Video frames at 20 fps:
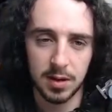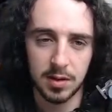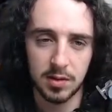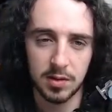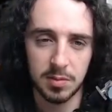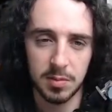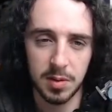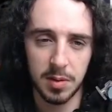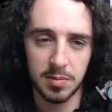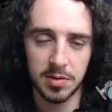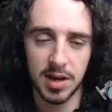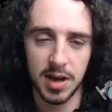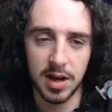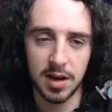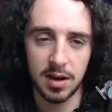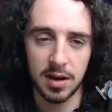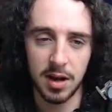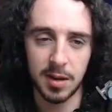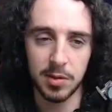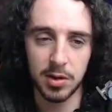To Mum and
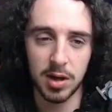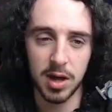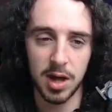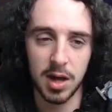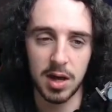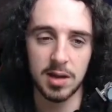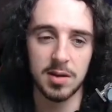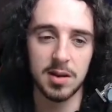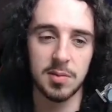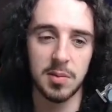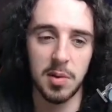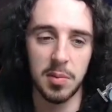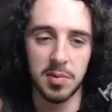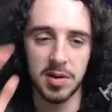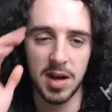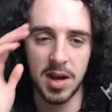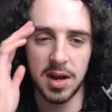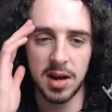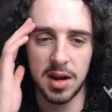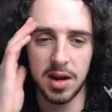Dad, I'm okay. Dear Mum and
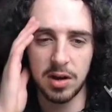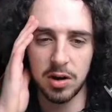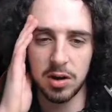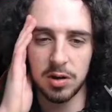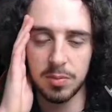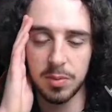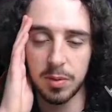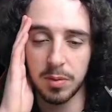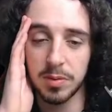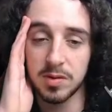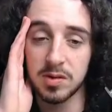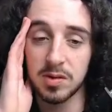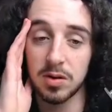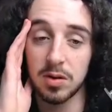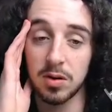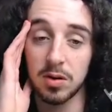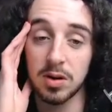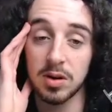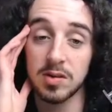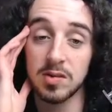Dad, I know you're probably
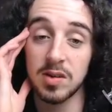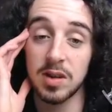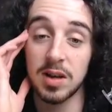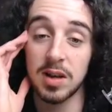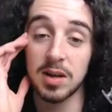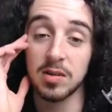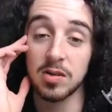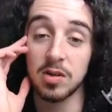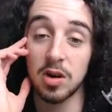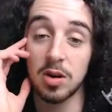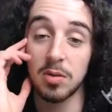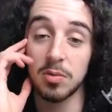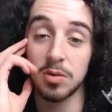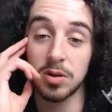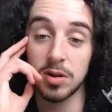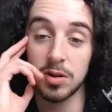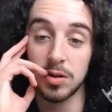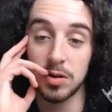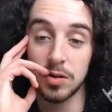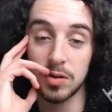already seeing Tacoma
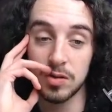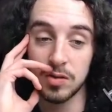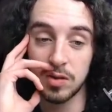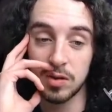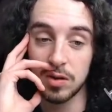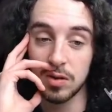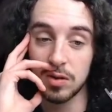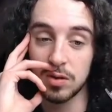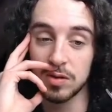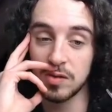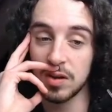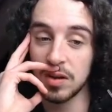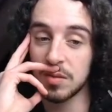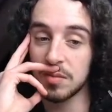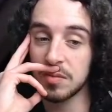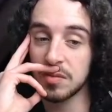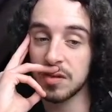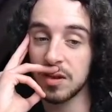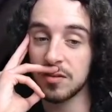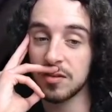in the news and who it
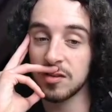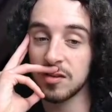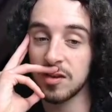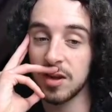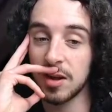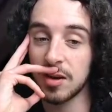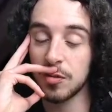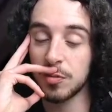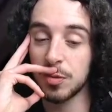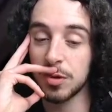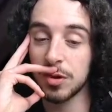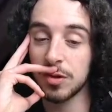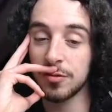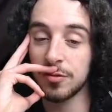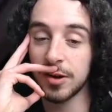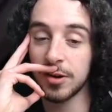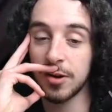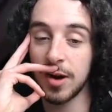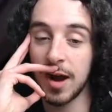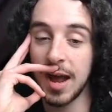seems they've decided to point the
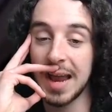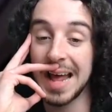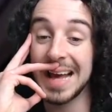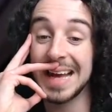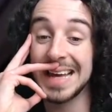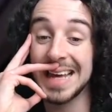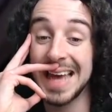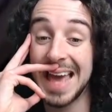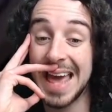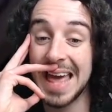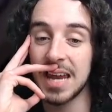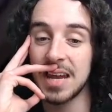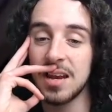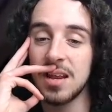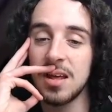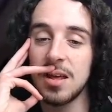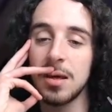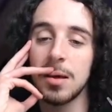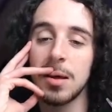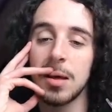finger at again,